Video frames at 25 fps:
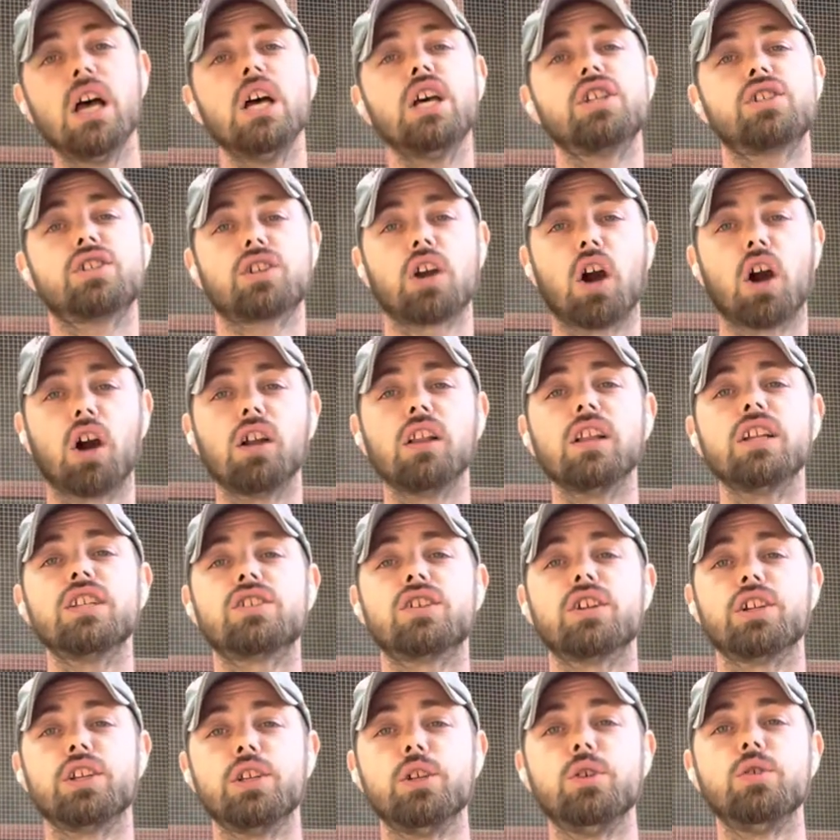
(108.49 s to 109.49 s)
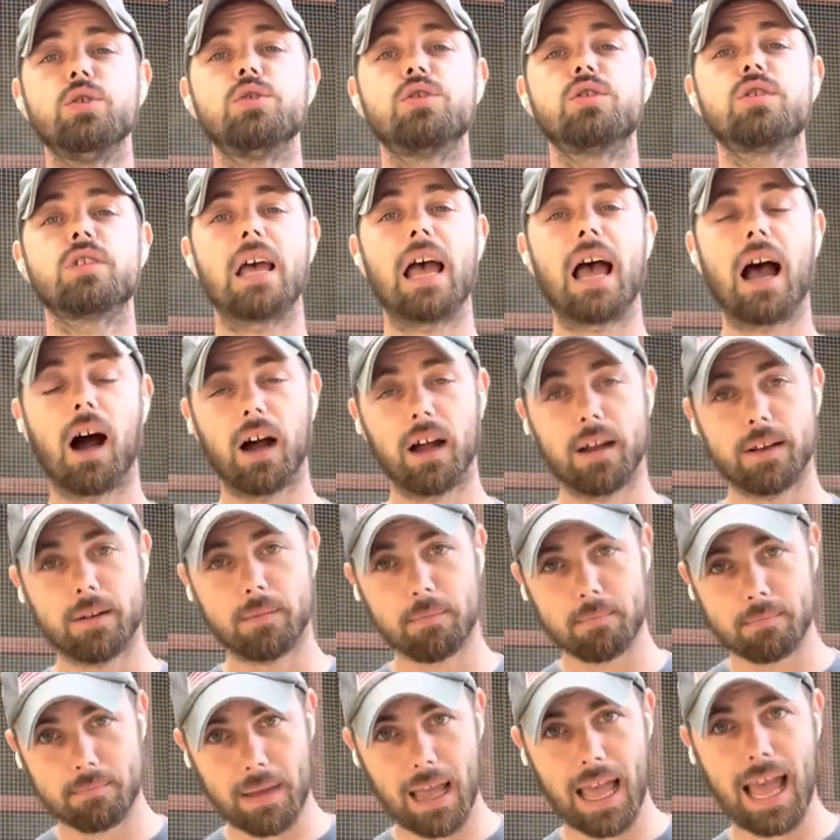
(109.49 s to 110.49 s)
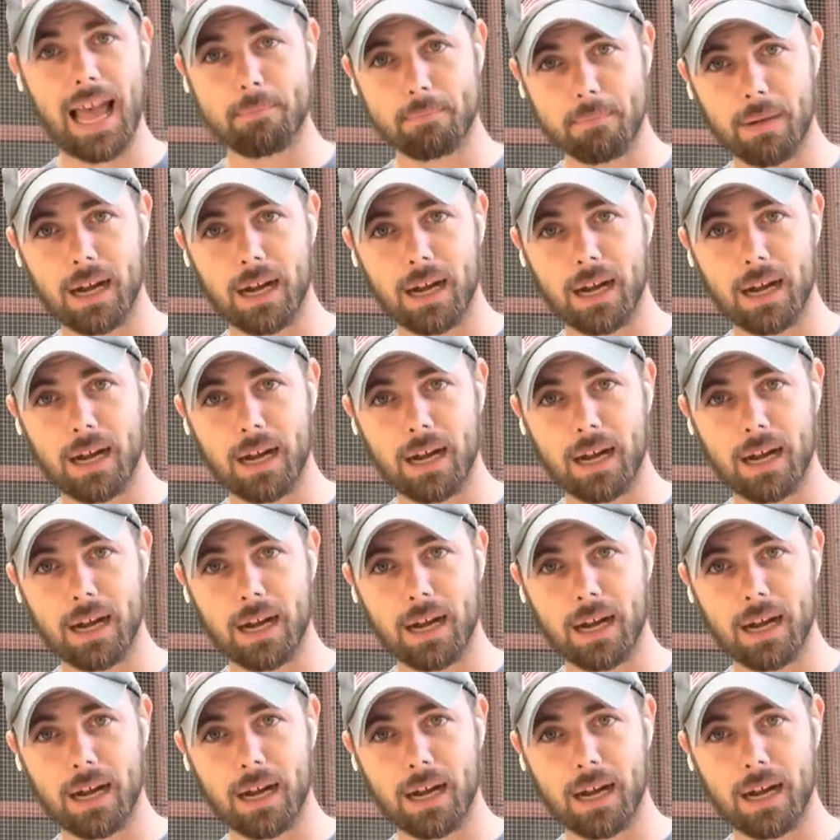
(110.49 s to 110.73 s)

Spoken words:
scarlets are used at